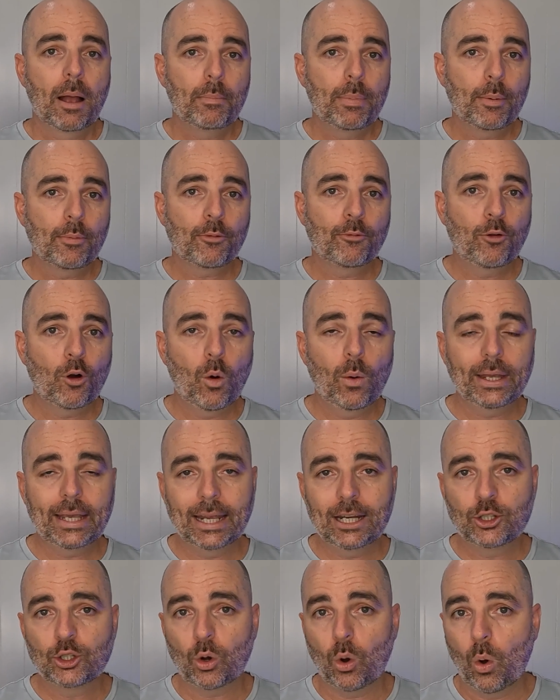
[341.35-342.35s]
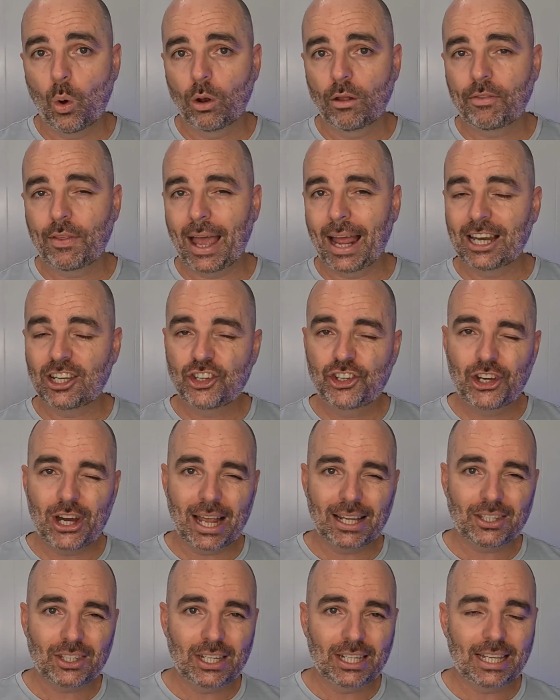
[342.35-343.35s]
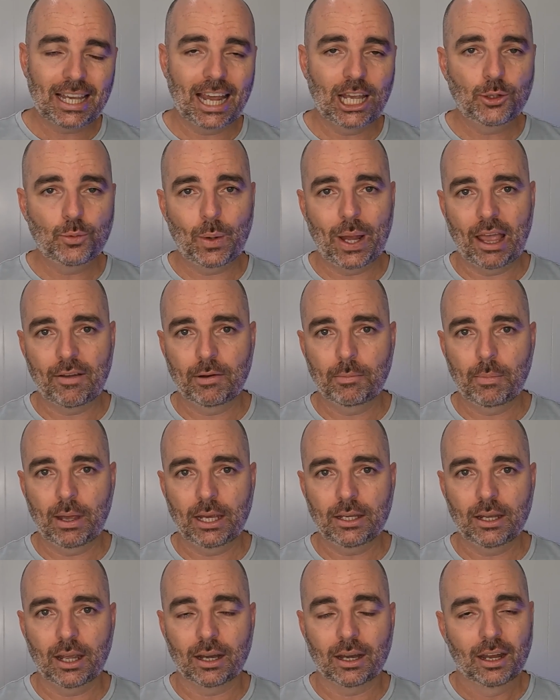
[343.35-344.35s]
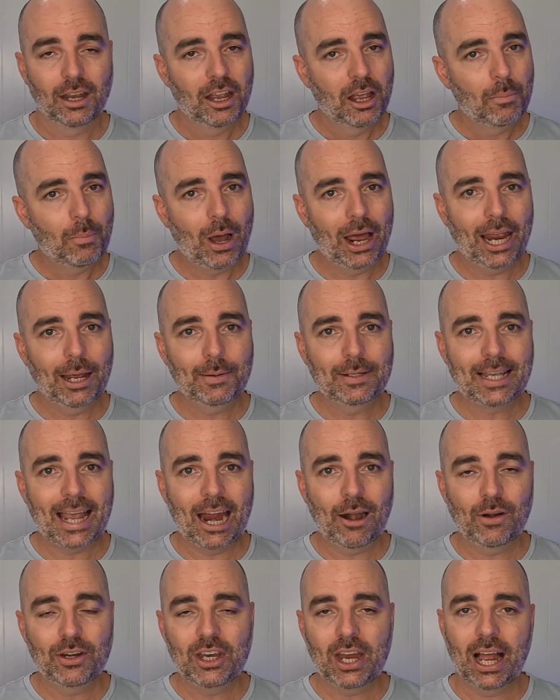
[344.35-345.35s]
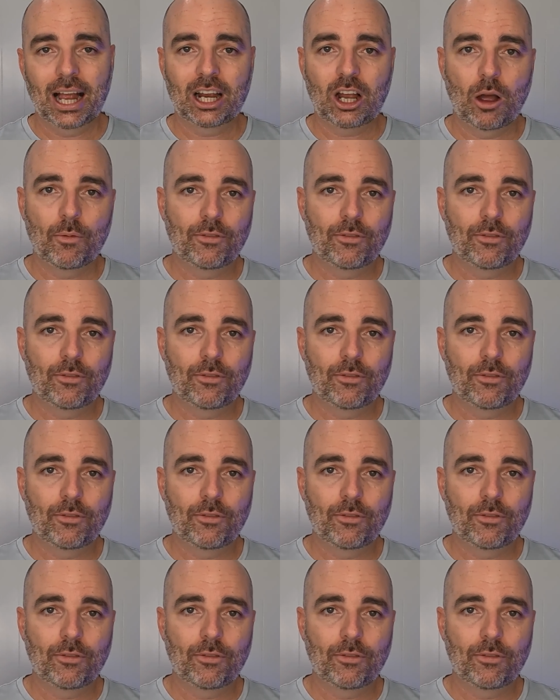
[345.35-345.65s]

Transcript: But before we get into all of that, just in case we haven't met yet, my name is Aaron Young.